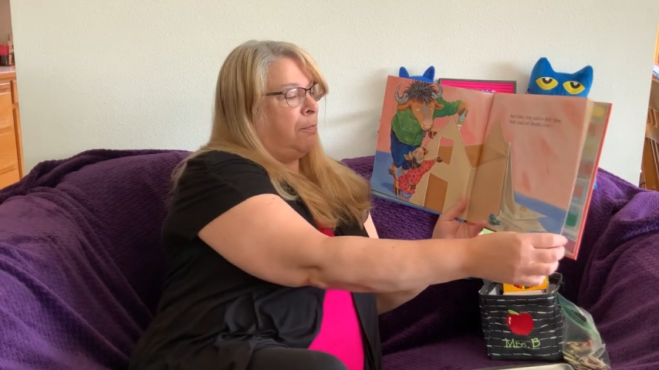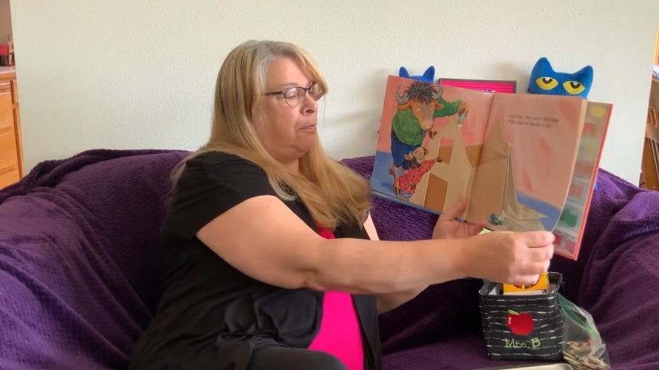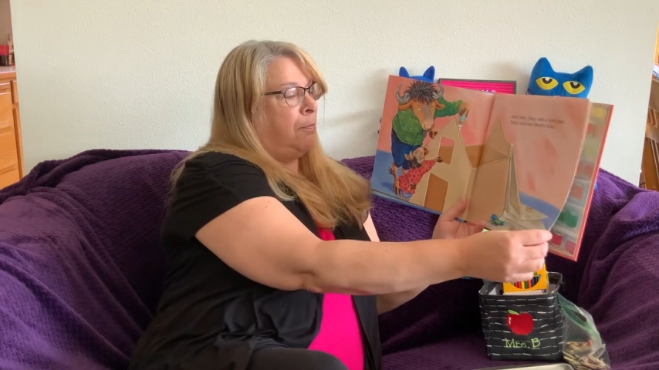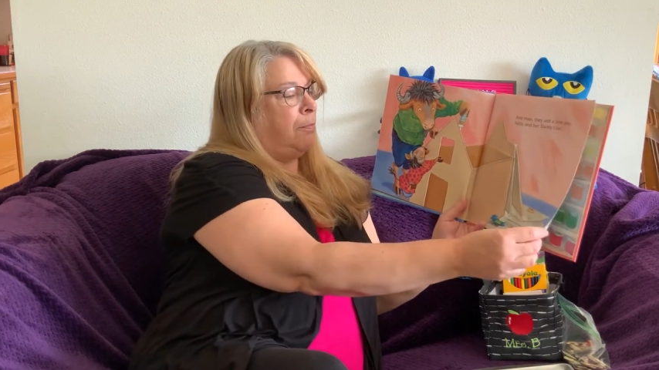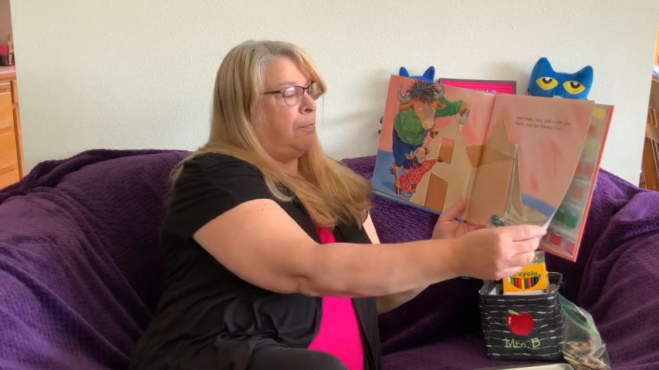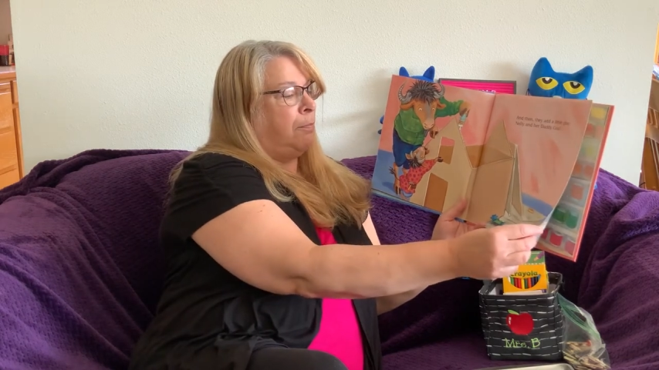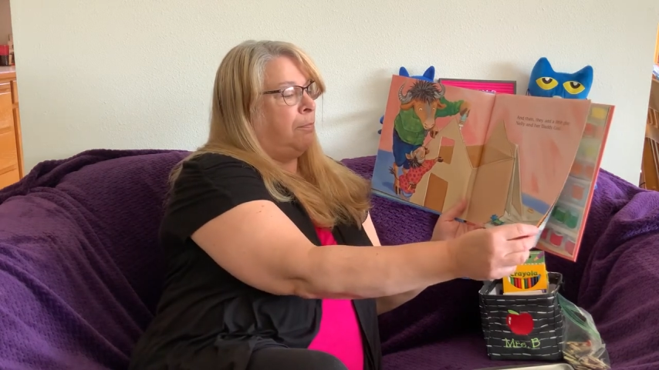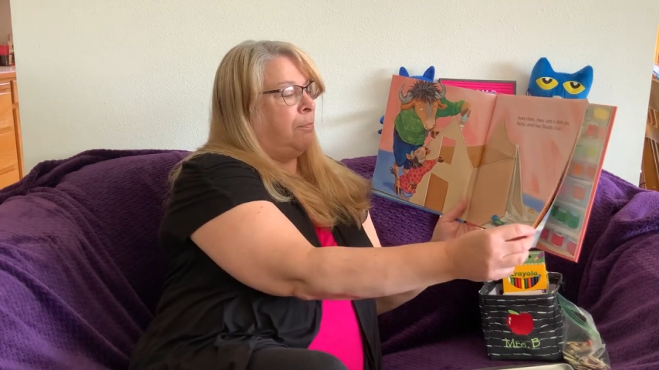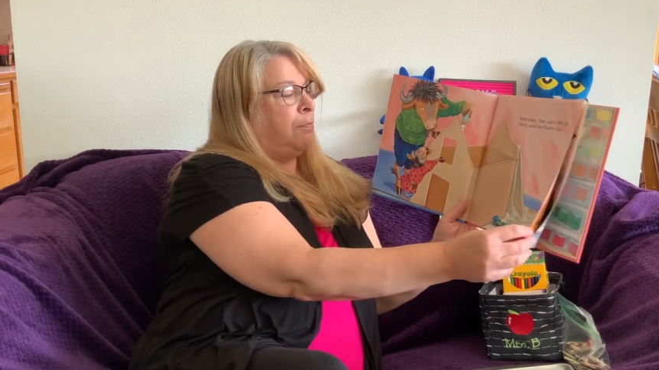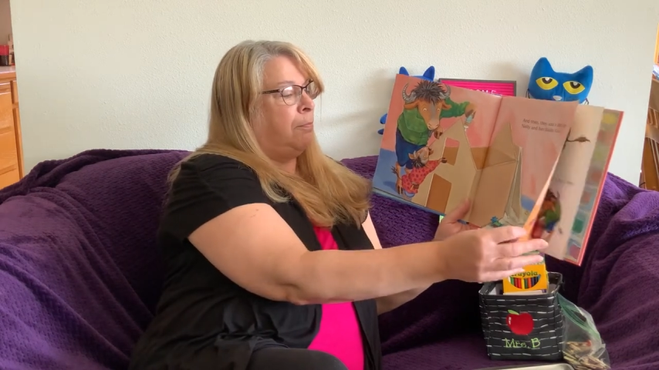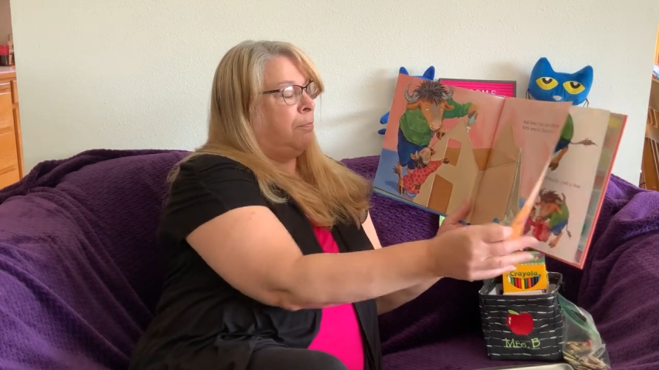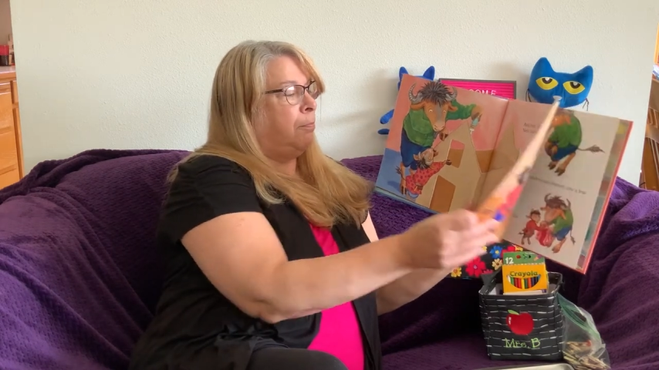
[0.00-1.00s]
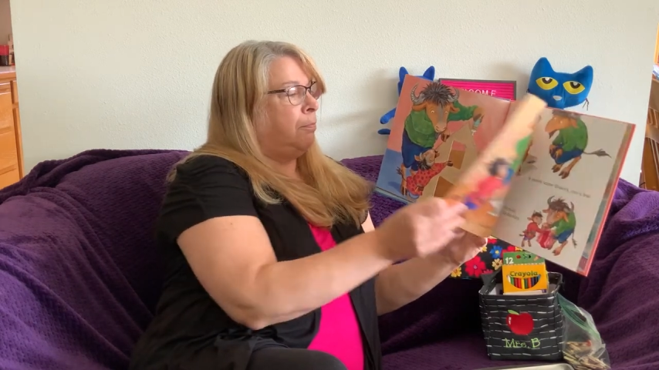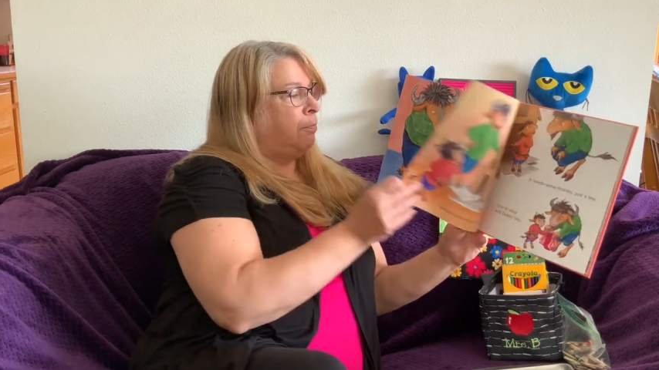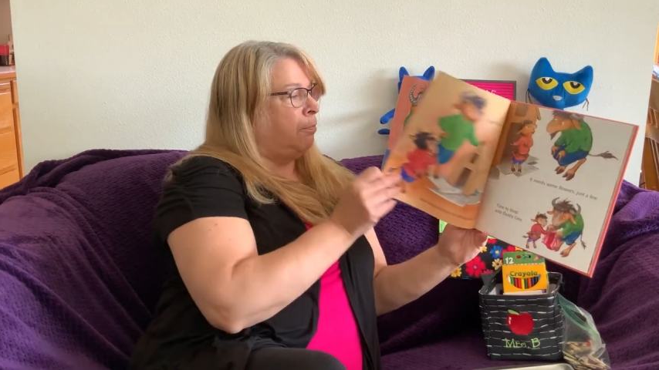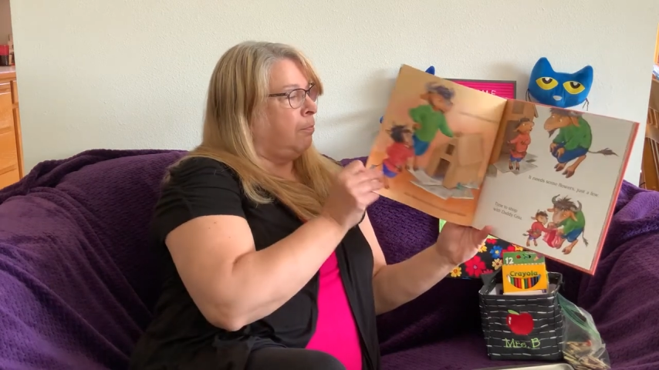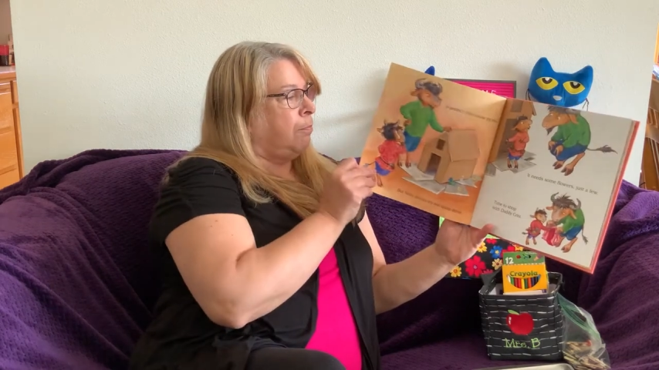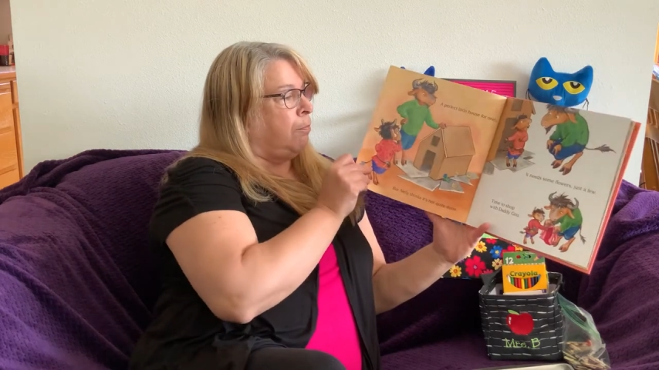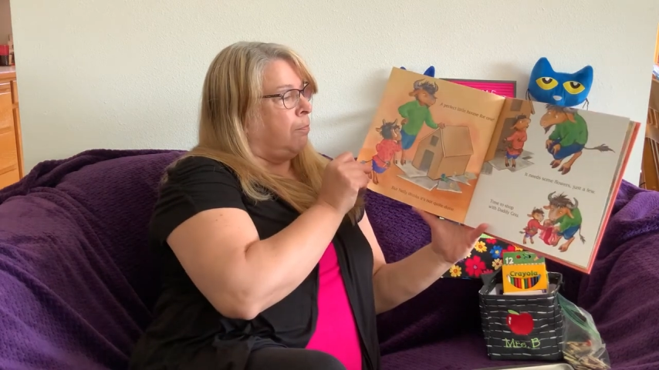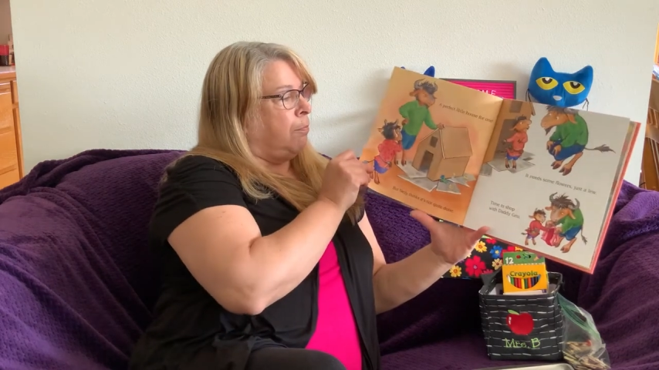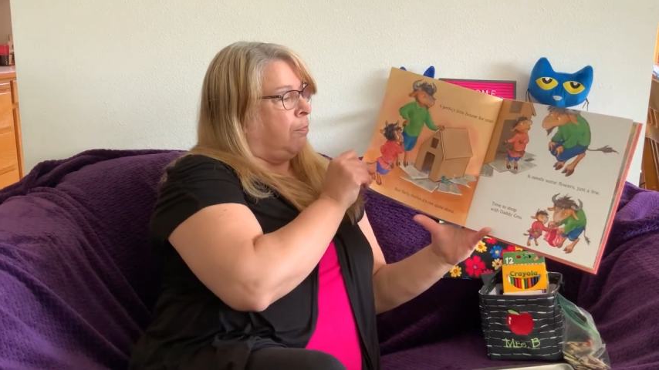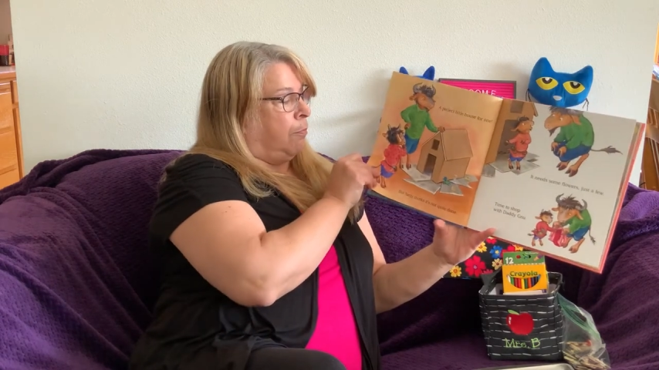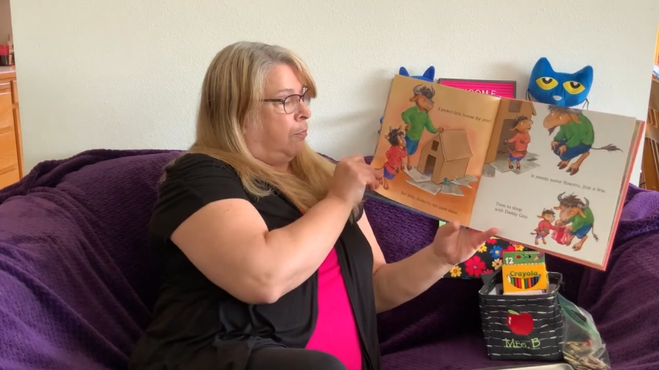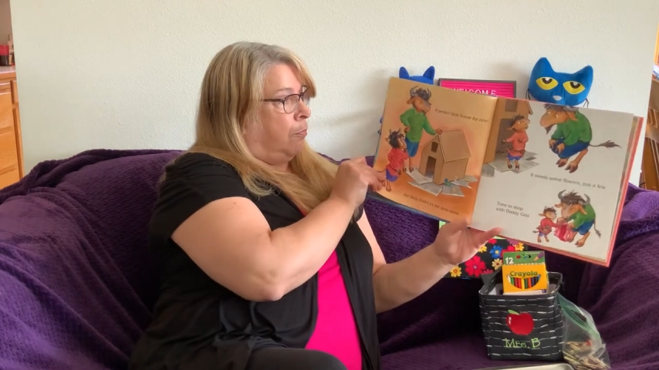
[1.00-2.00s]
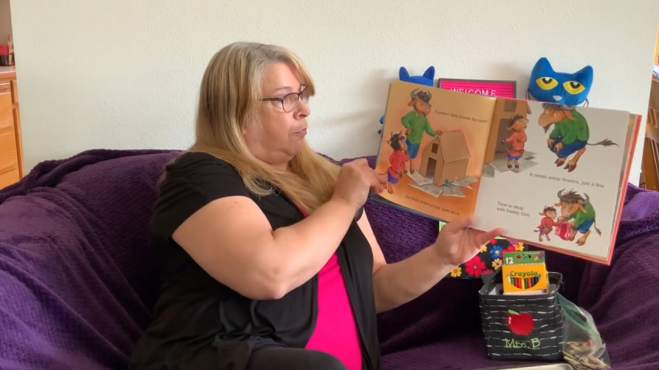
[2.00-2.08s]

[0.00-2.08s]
Nobody speaks.